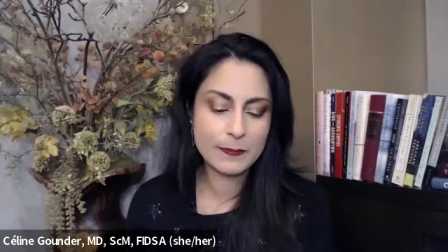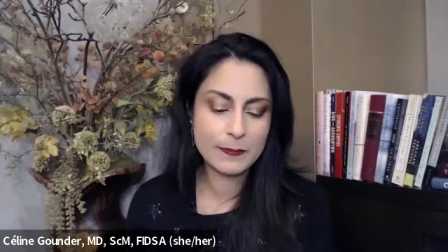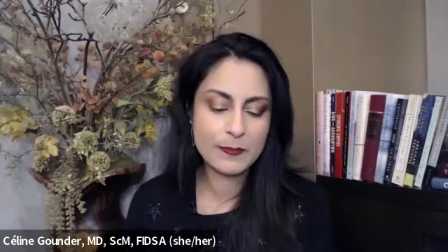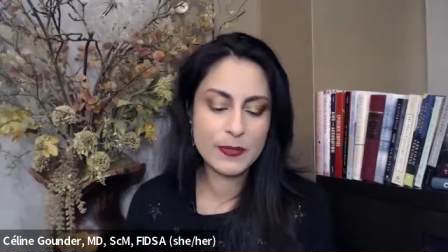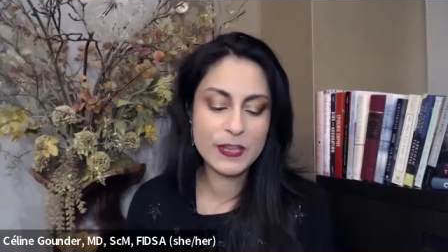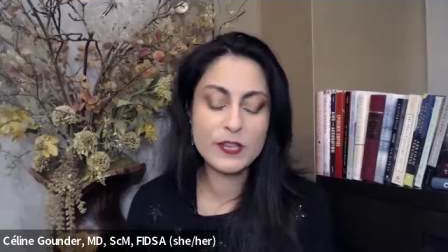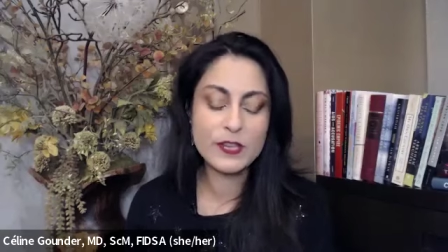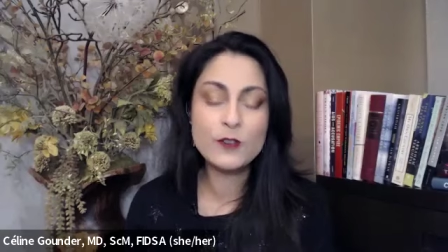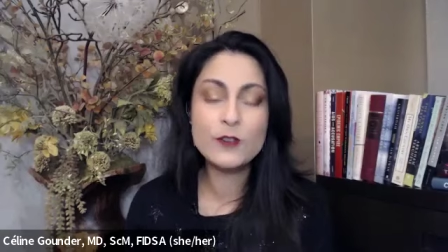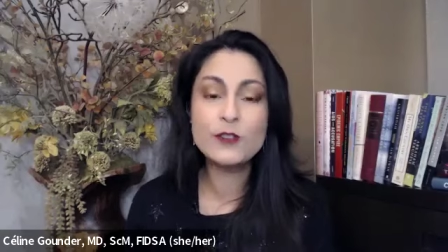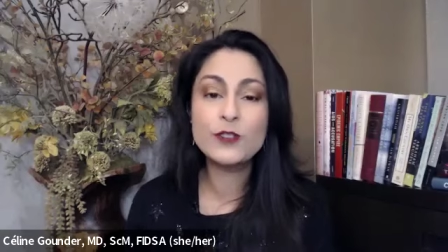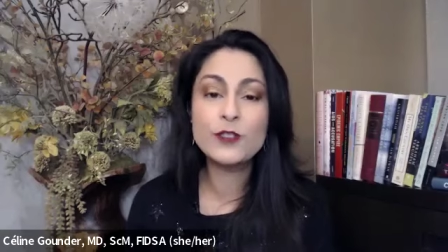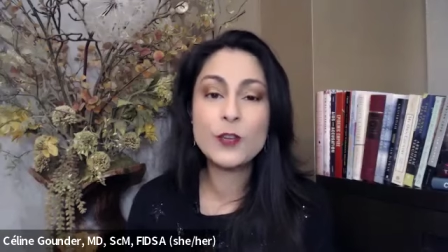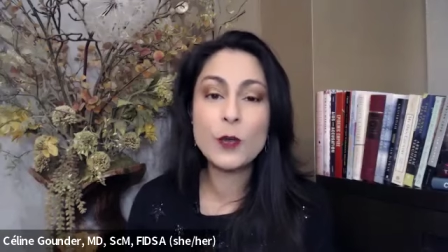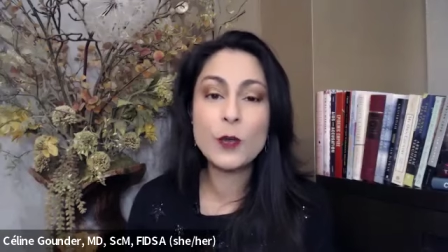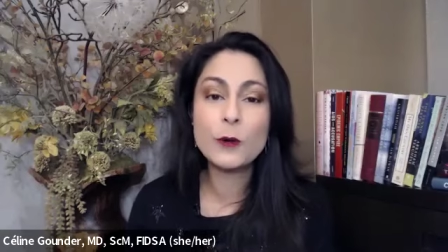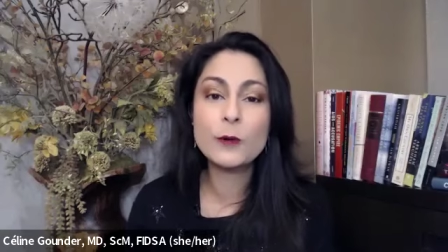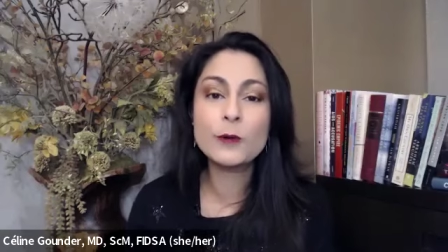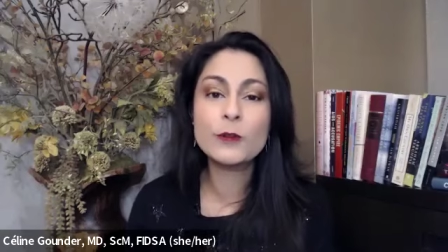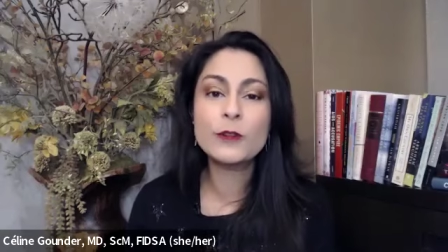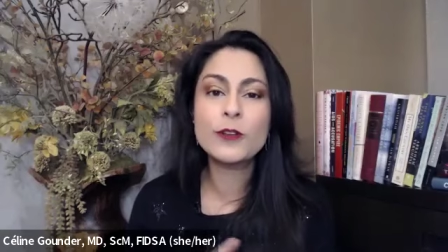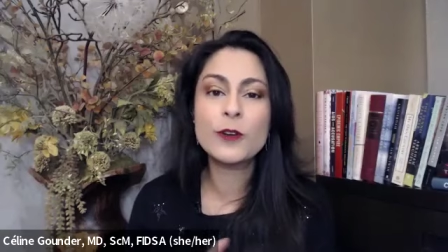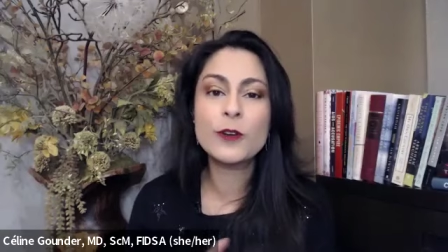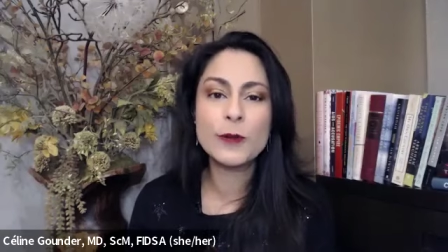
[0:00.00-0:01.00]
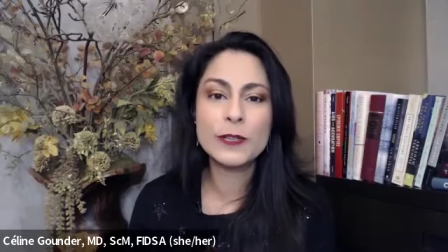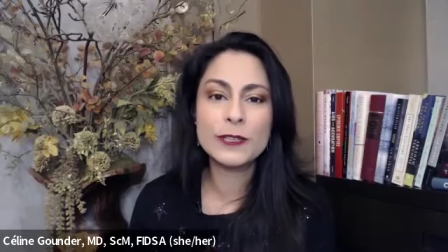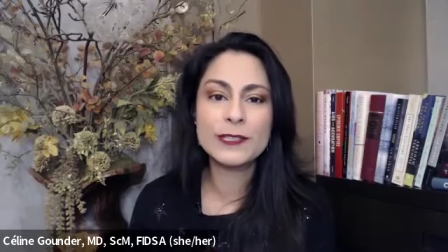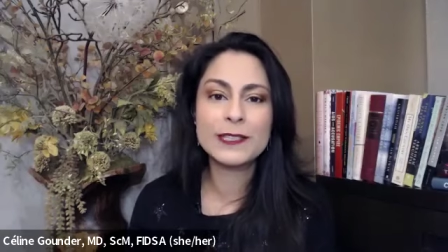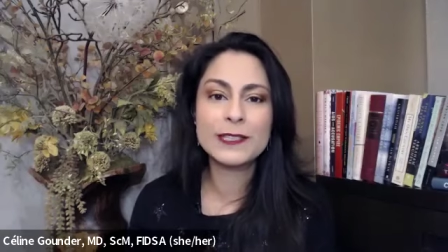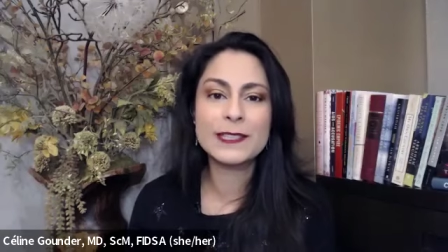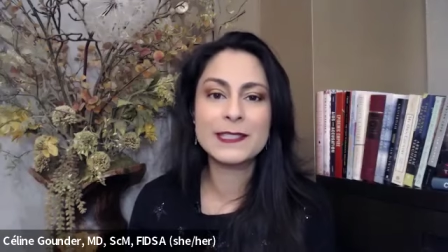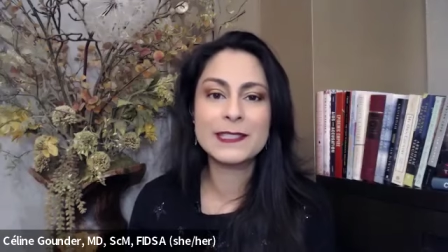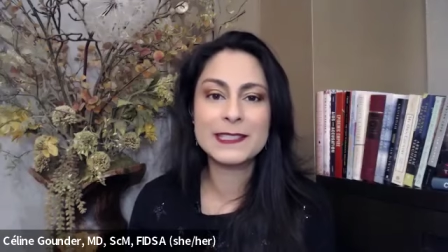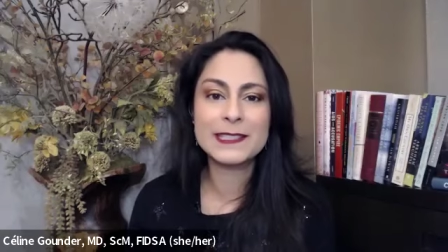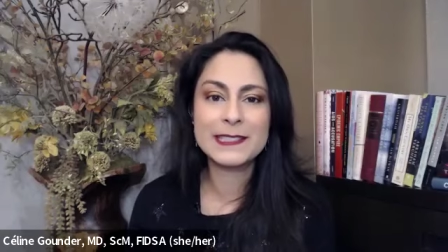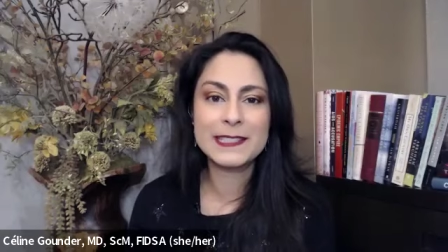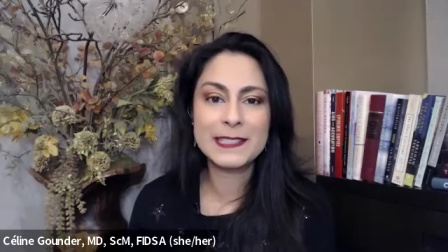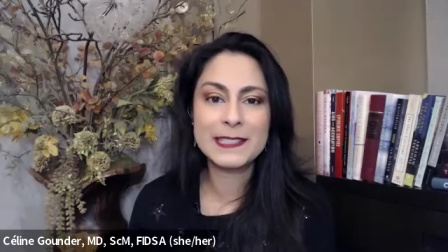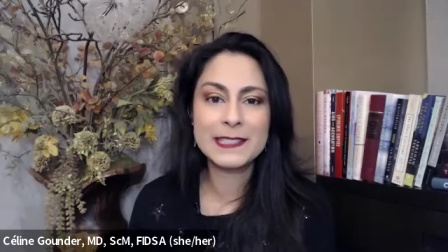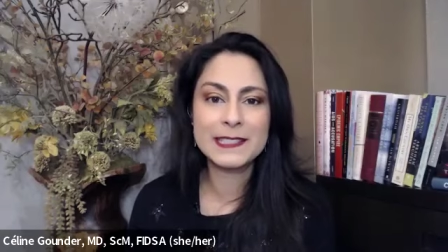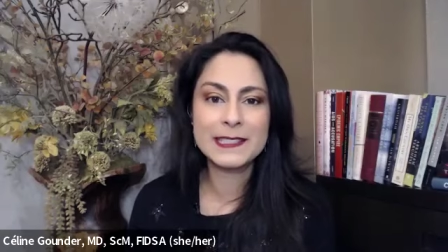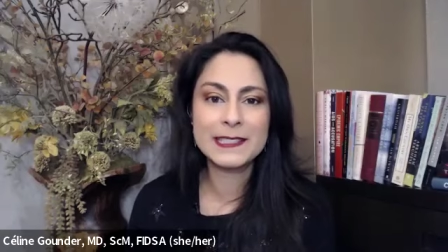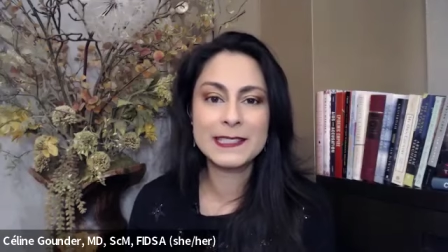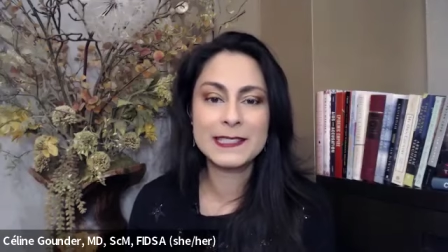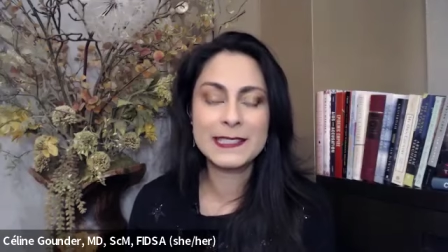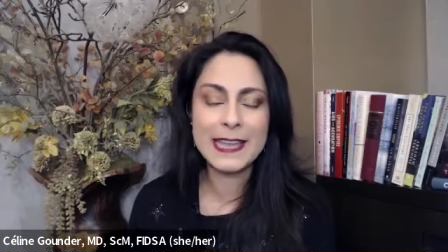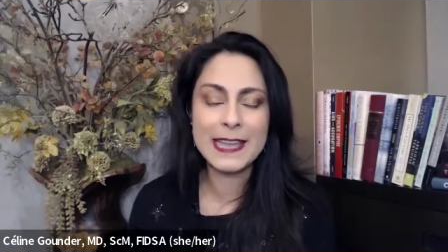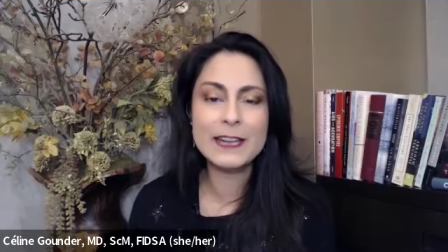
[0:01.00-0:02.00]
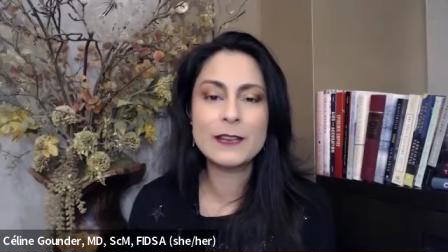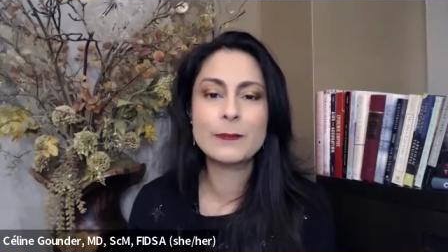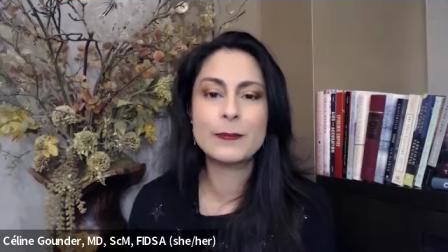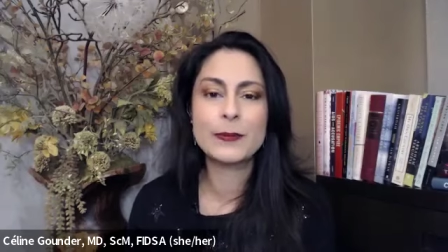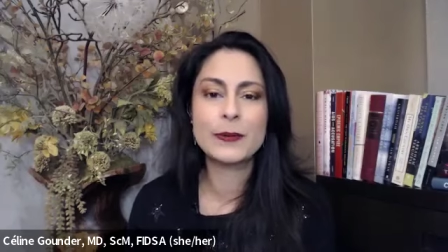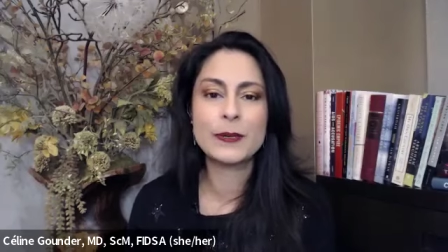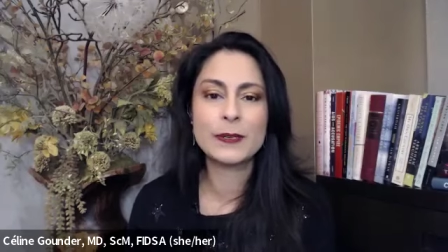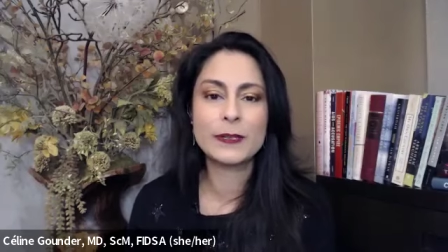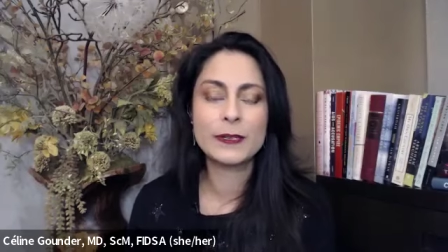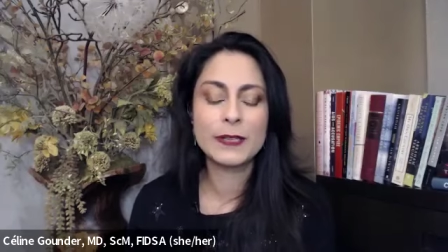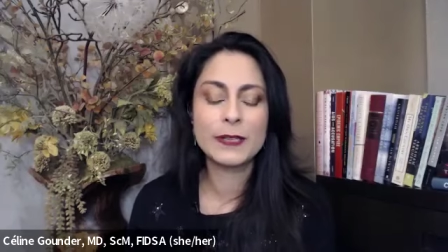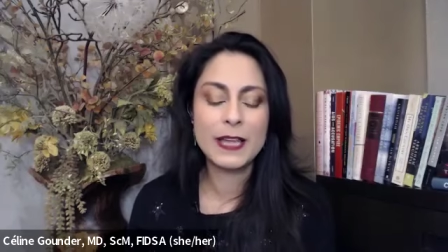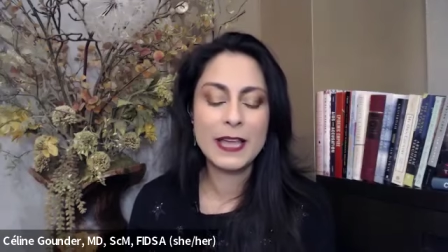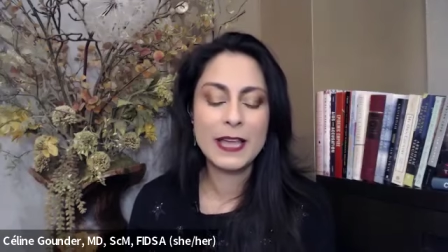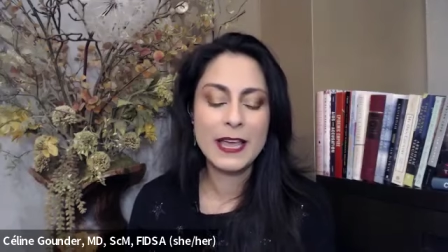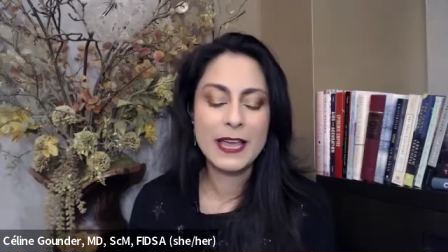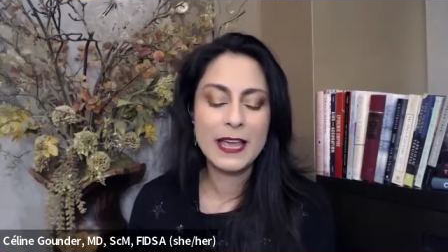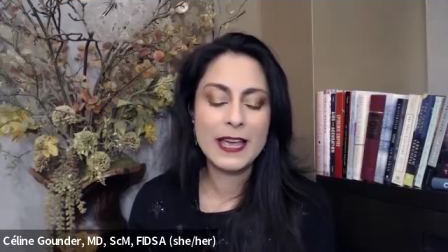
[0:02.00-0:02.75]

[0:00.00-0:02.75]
but you don't know what's sustainable